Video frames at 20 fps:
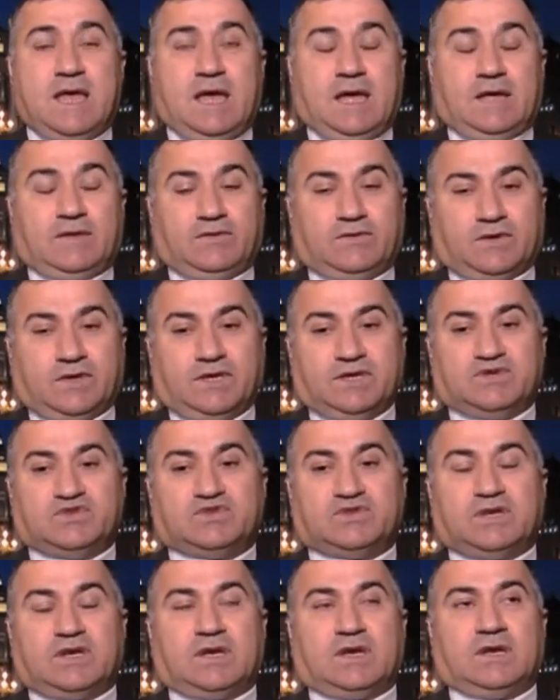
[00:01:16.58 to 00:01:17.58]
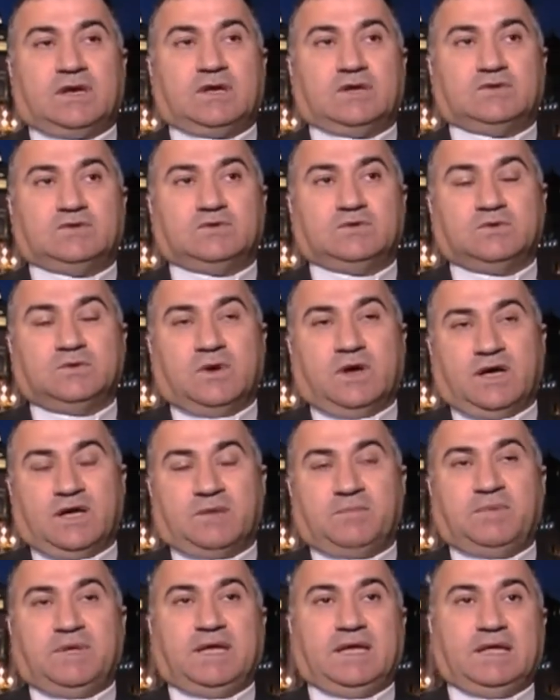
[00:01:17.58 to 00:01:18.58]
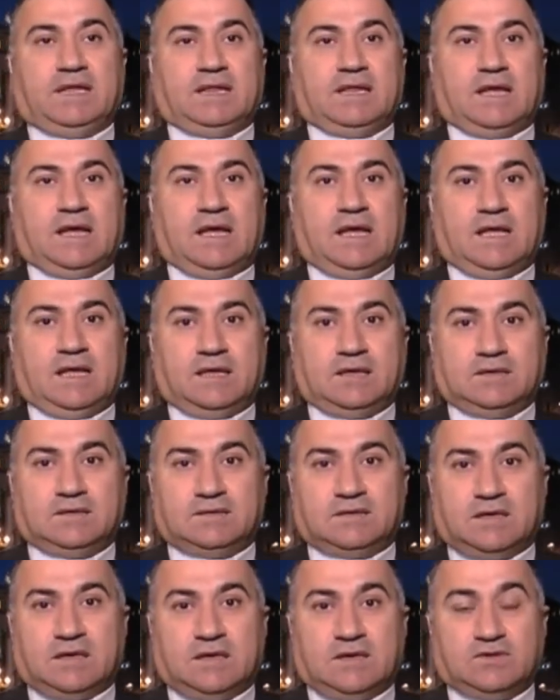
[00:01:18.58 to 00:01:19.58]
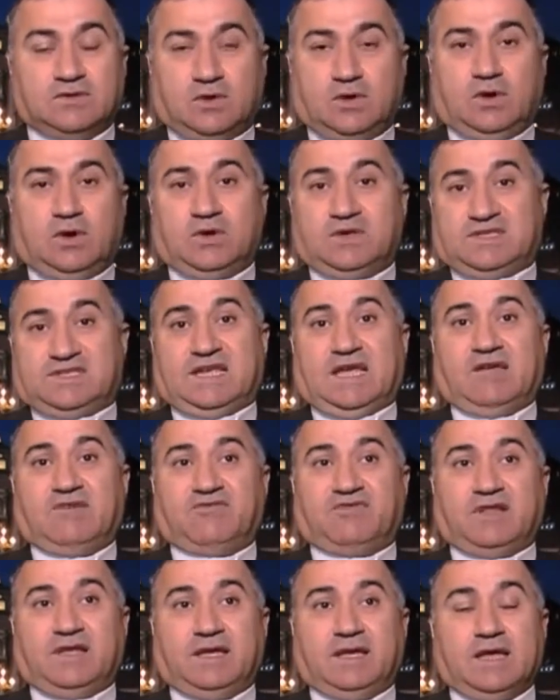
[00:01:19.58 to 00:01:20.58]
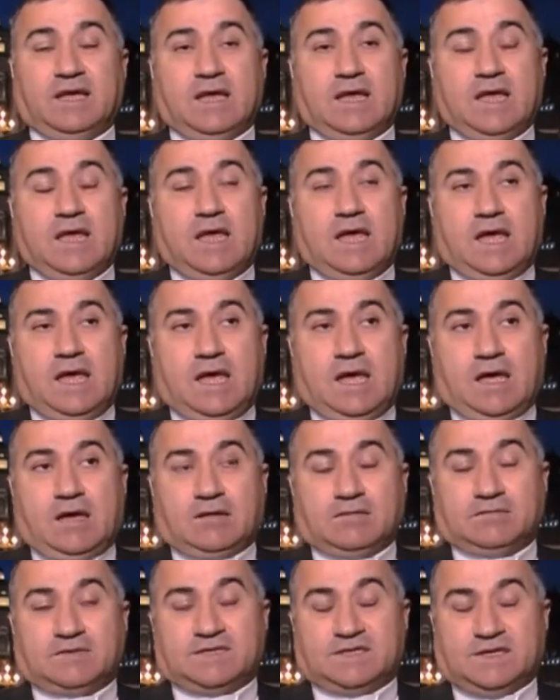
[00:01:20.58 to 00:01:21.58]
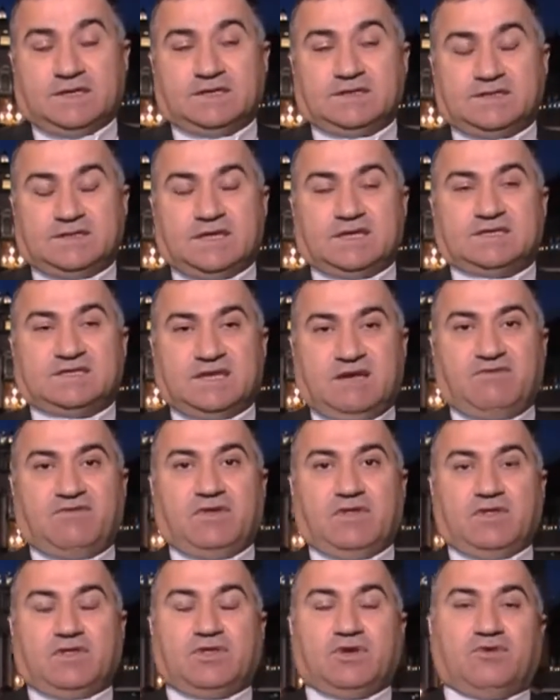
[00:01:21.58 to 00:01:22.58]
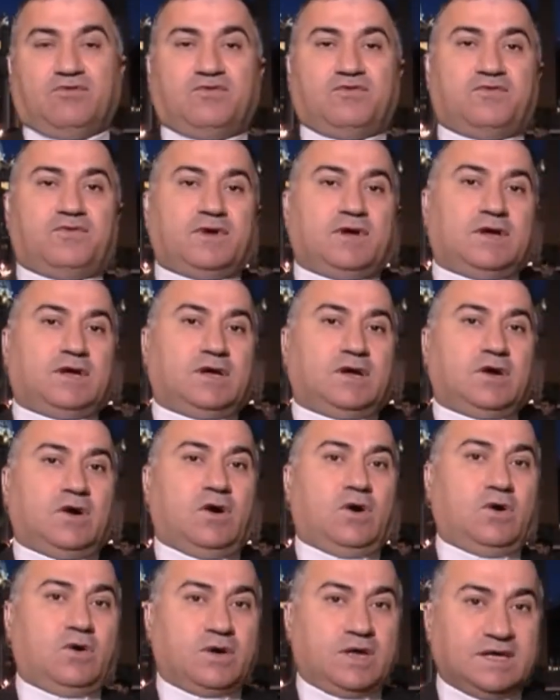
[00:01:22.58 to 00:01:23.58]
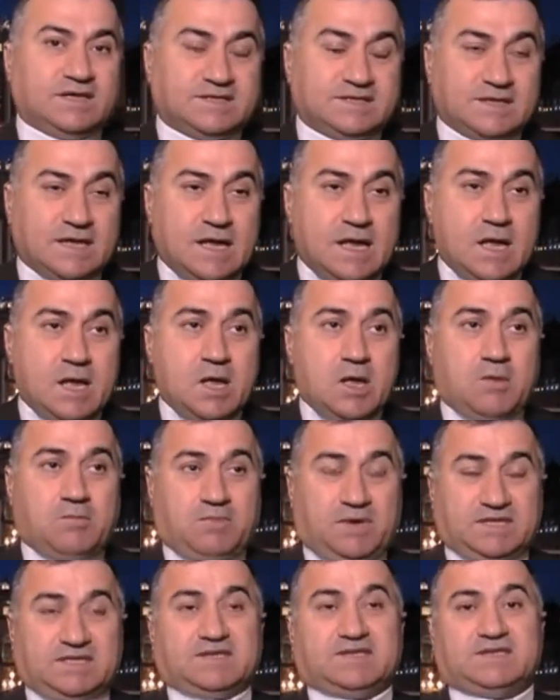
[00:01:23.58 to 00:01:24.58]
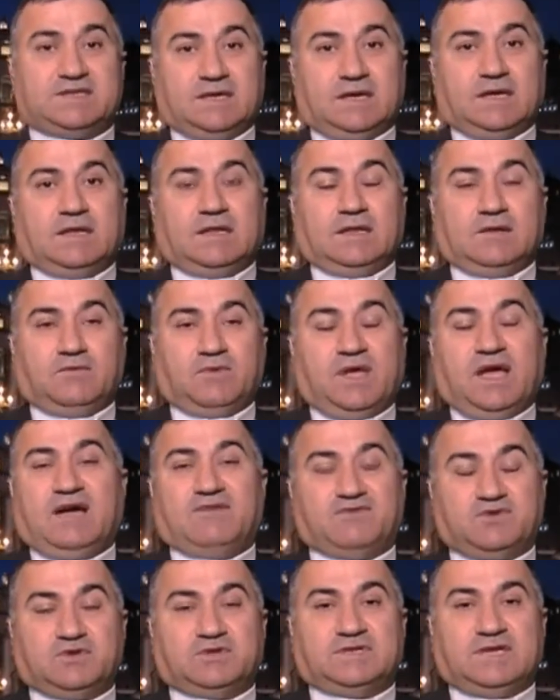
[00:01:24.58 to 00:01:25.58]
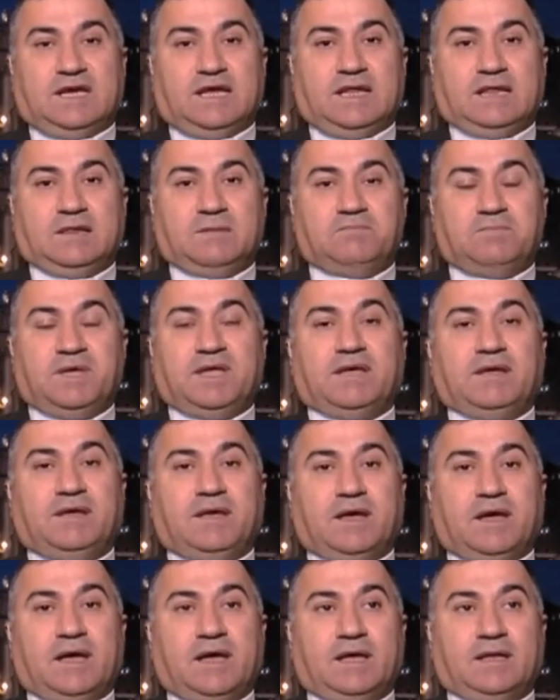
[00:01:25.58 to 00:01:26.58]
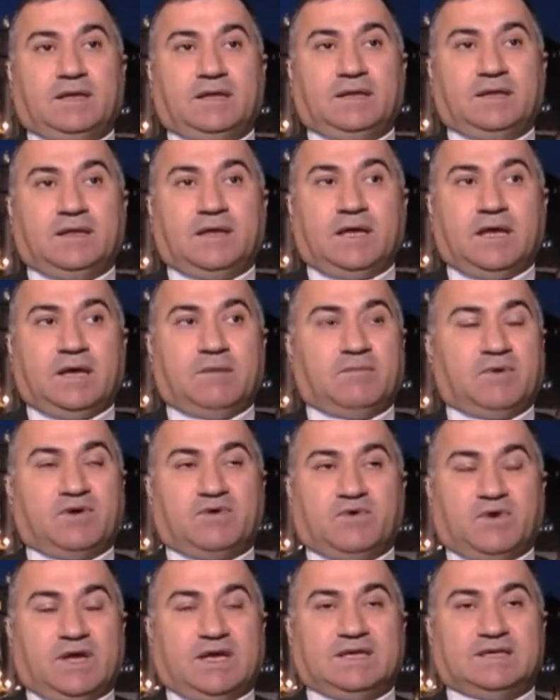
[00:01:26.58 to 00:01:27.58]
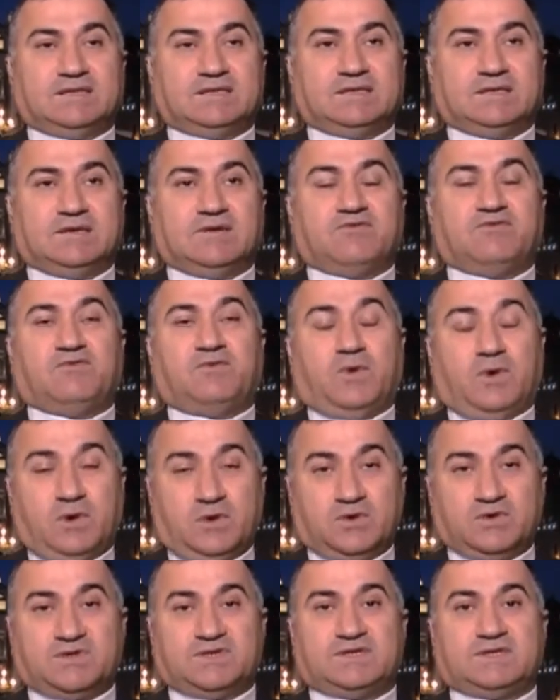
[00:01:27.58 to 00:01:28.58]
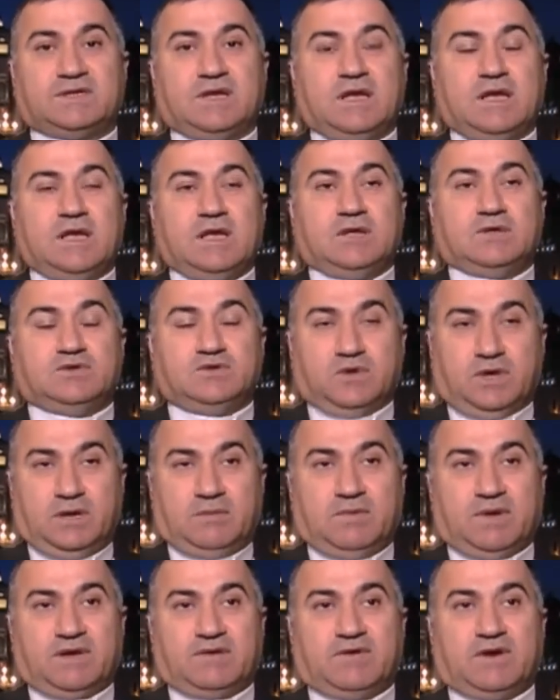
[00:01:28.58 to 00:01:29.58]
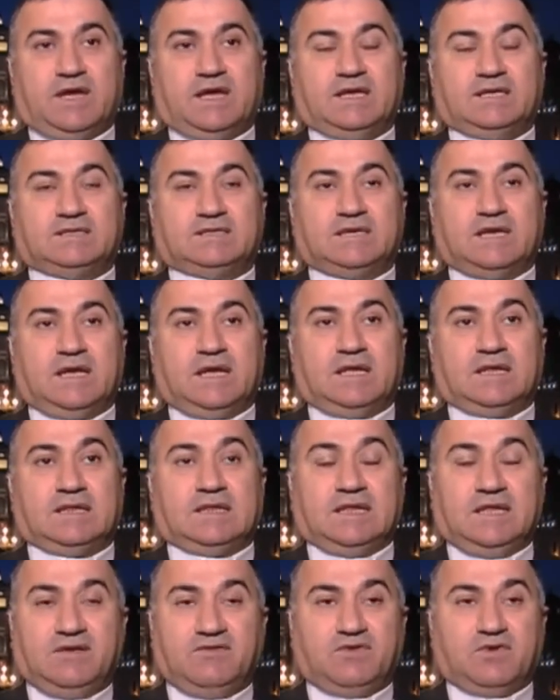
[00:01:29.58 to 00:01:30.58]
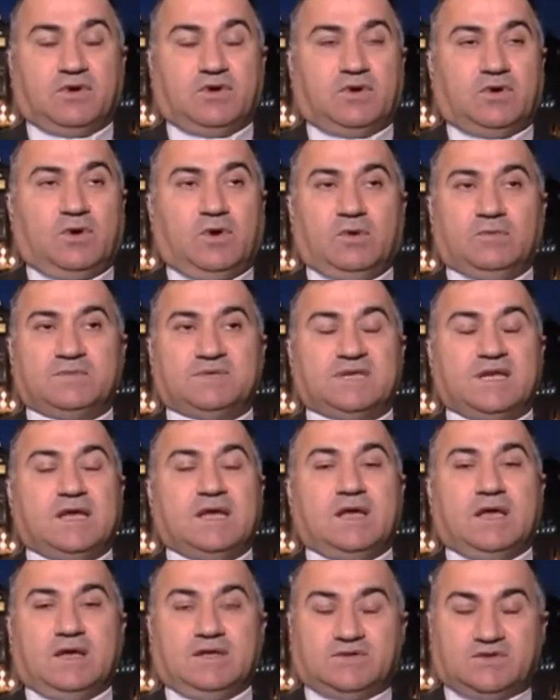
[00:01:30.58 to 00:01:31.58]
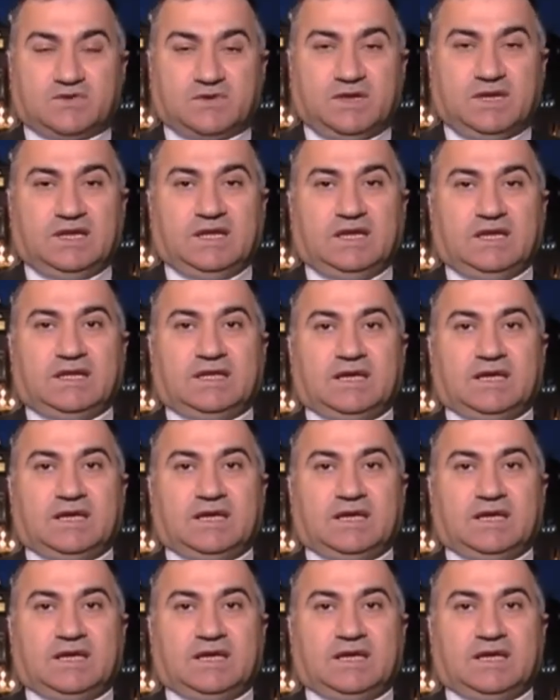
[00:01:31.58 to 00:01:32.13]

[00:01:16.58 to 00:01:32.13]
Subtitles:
and reached to Erbil and Duhok safely since the 7th of August. But still, we have to tell, being an immigrant, forced to immigrate and leave your homes, it's really